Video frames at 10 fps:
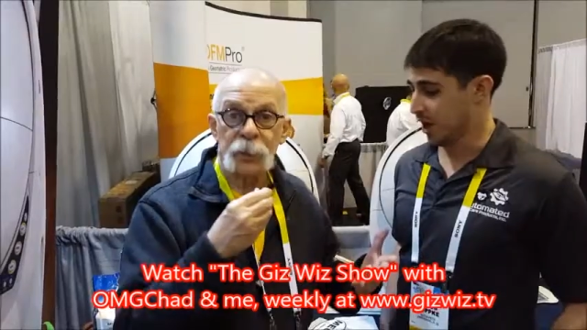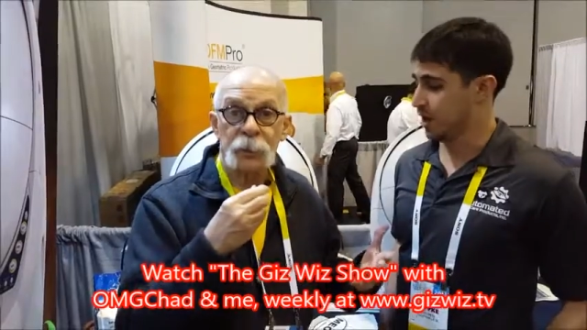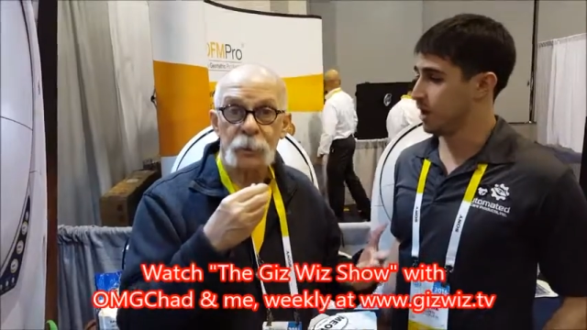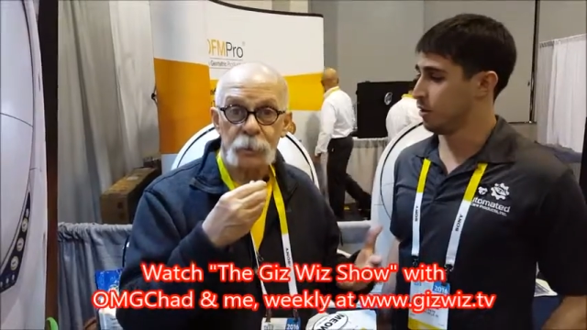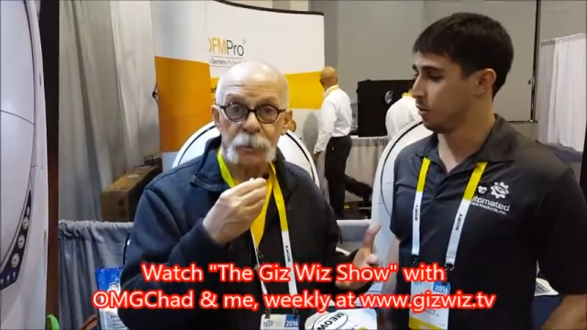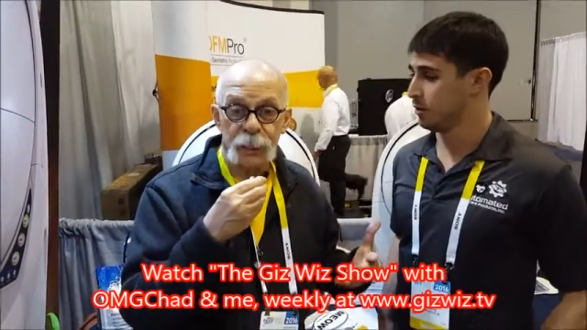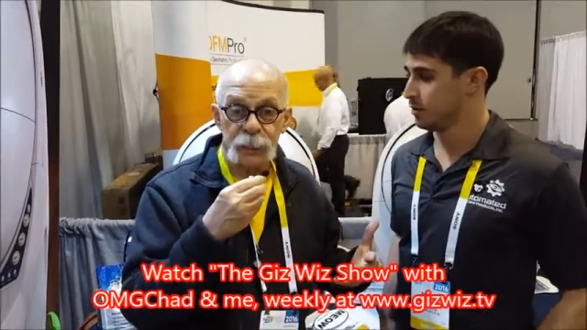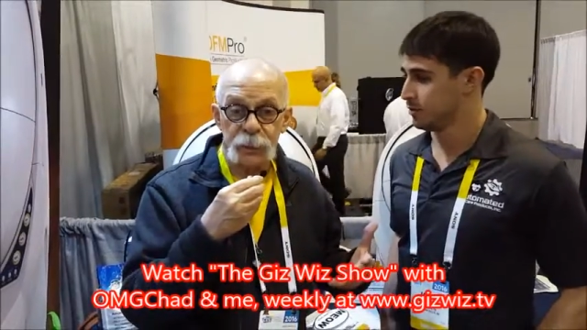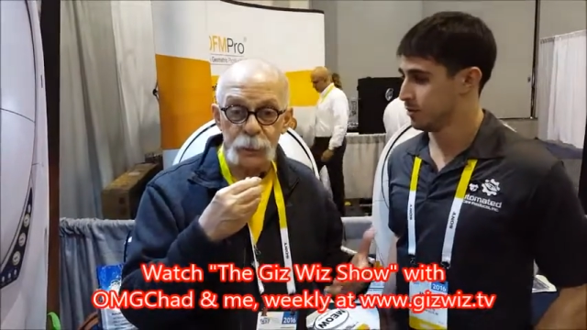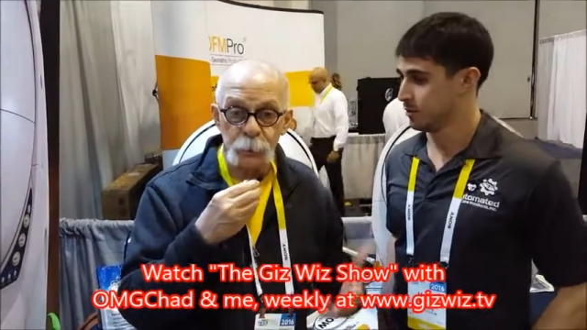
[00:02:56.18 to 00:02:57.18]
Speaker 1: Thank is, you.
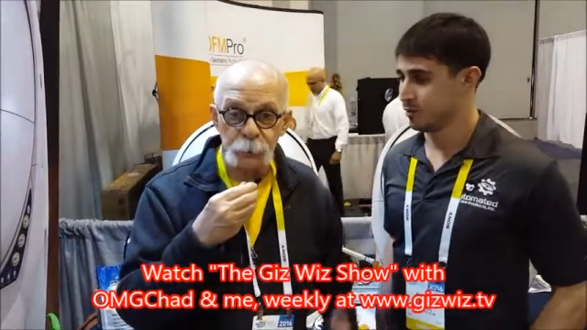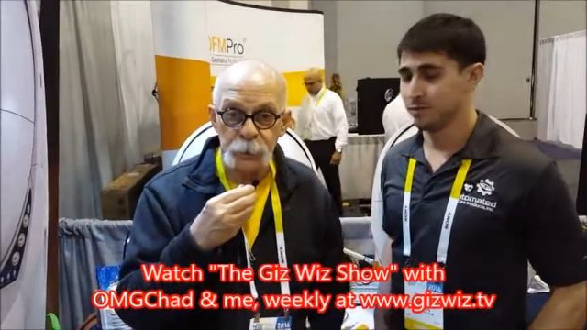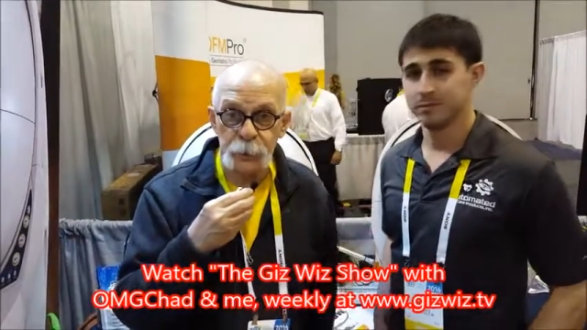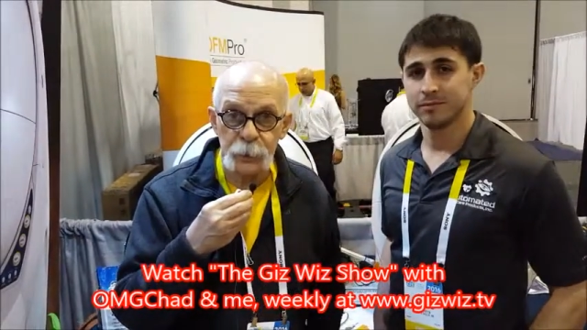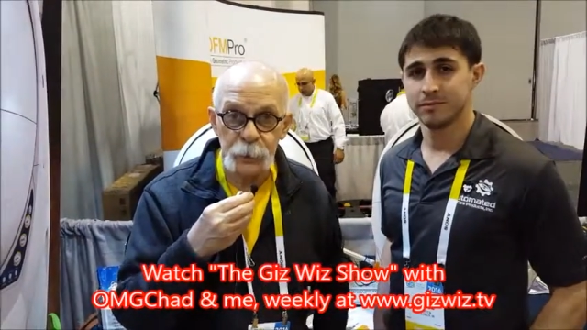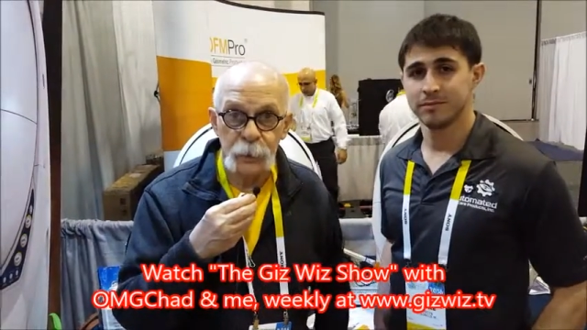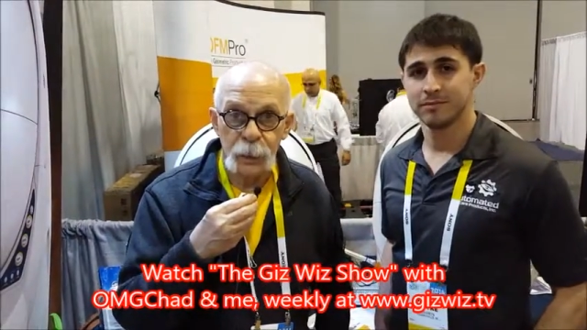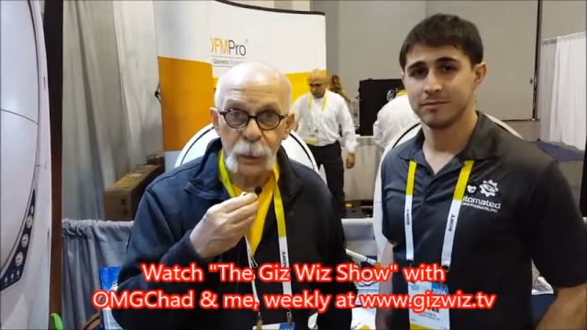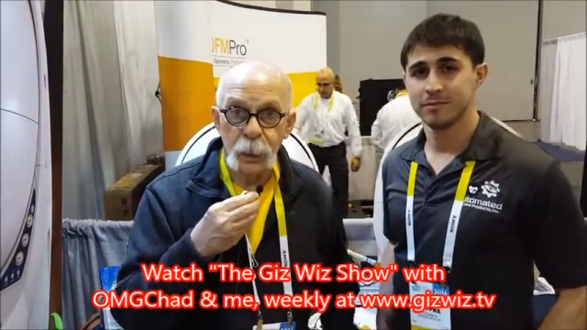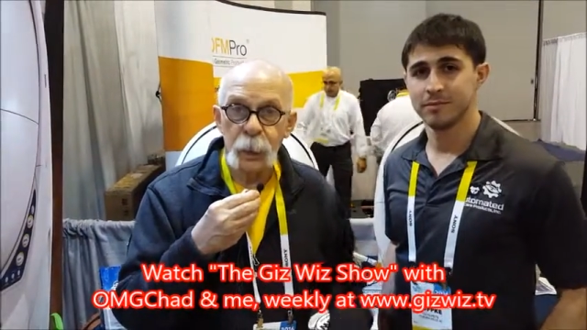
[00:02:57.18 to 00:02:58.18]
thank you. Very
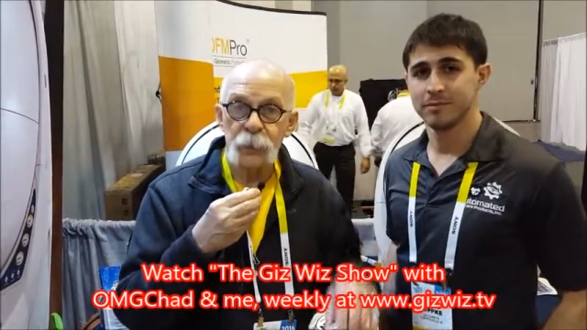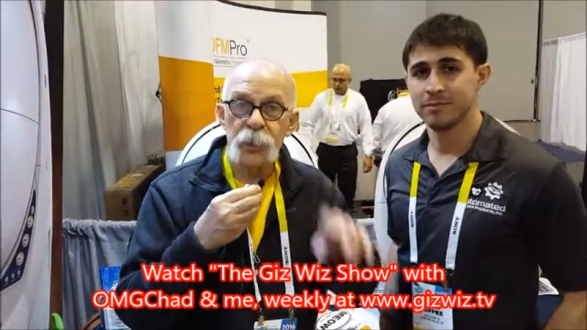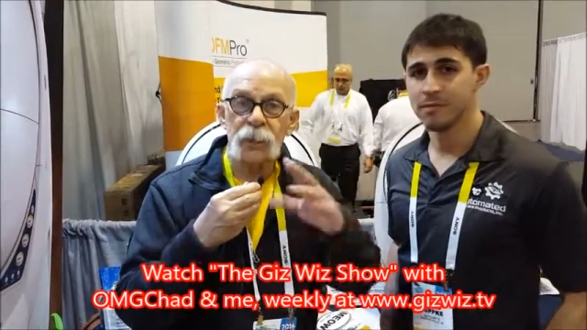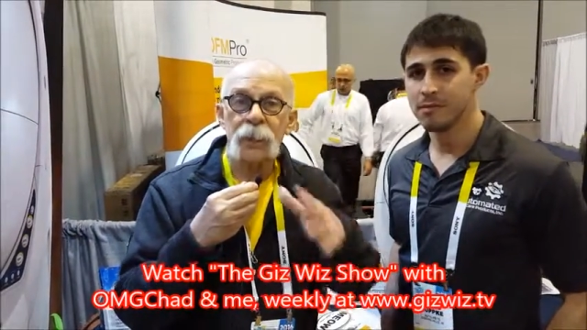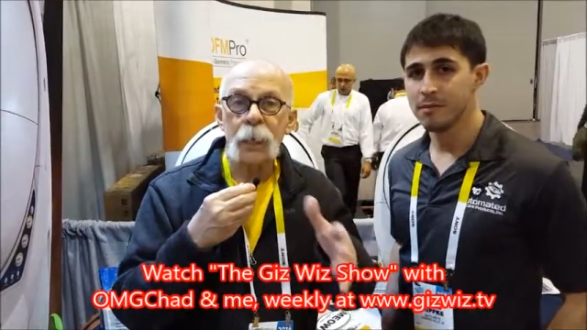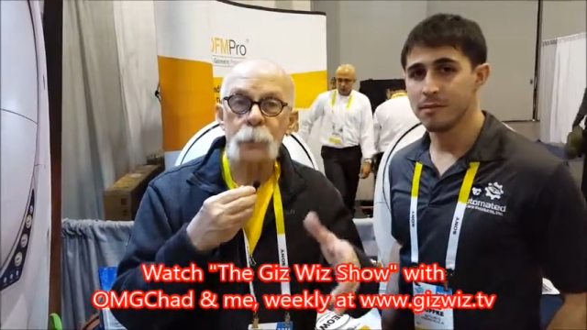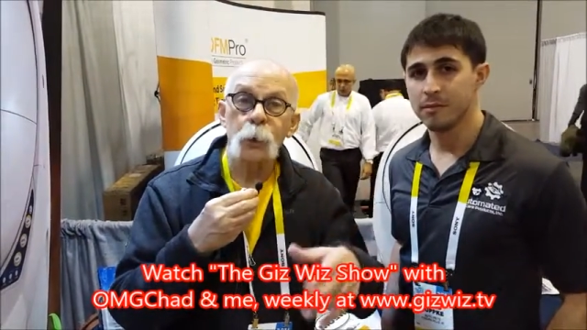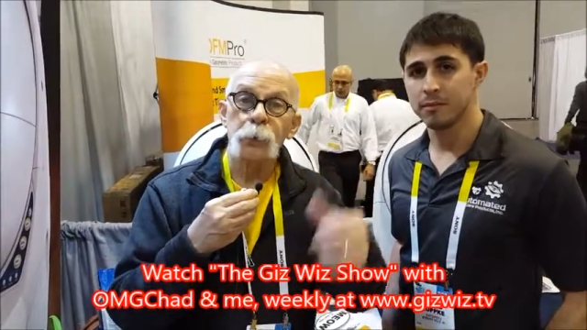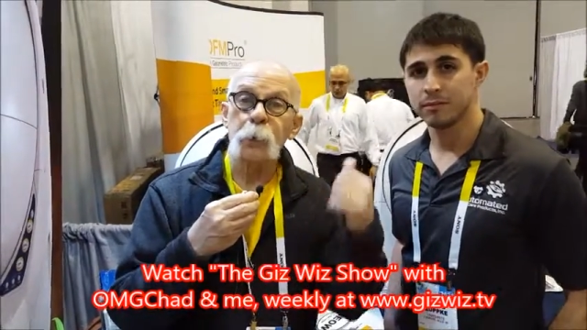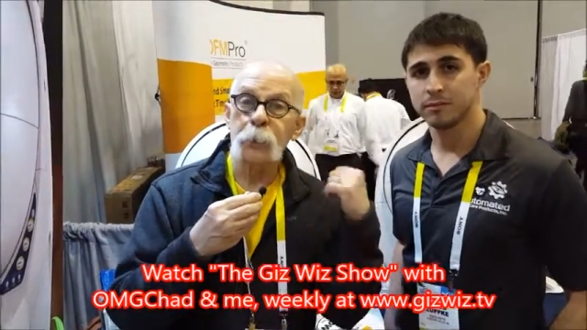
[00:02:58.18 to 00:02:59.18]
good. Uh, shut the
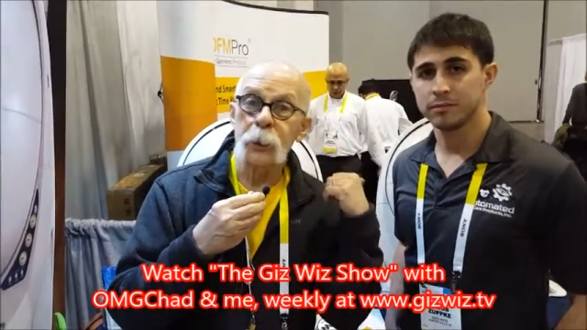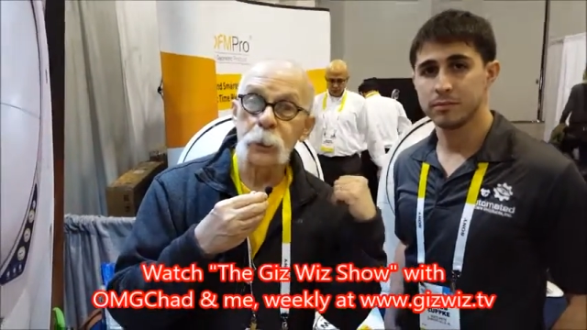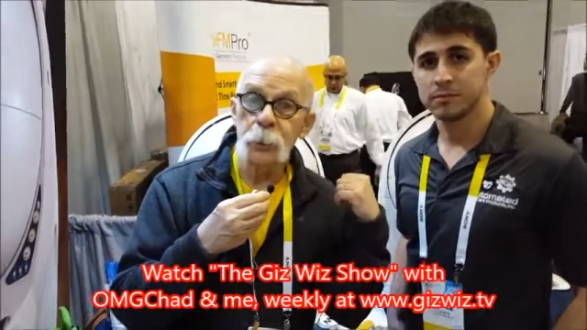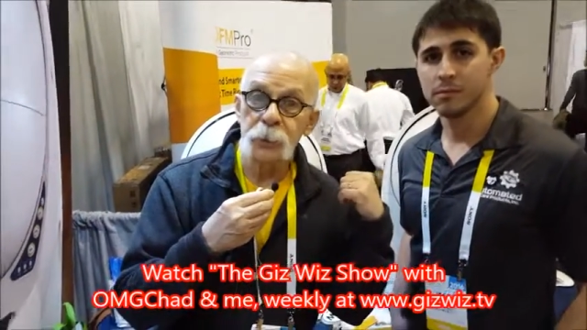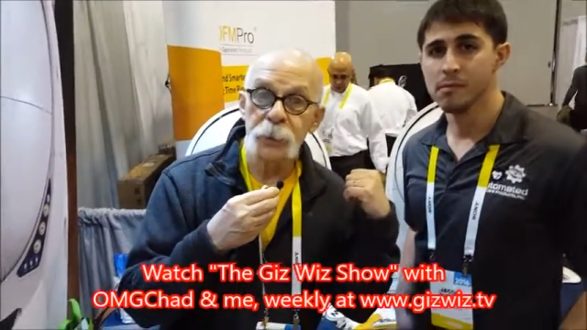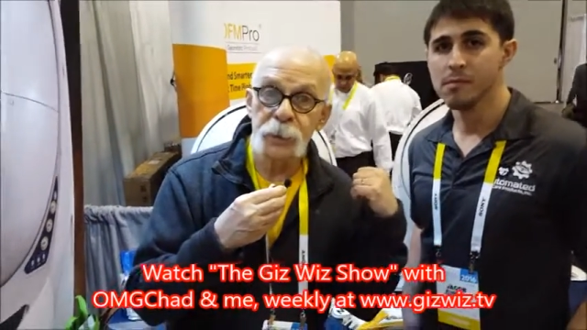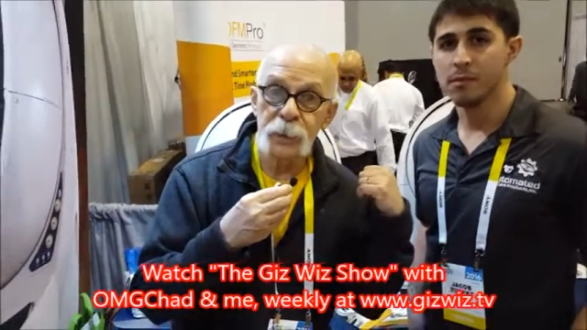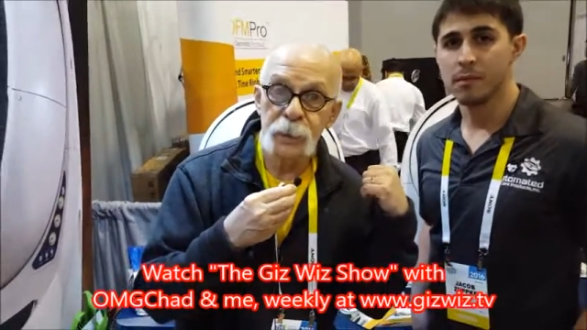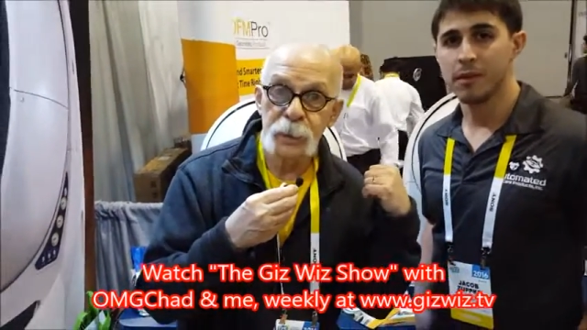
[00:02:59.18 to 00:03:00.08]
camera off. I'm going to use it.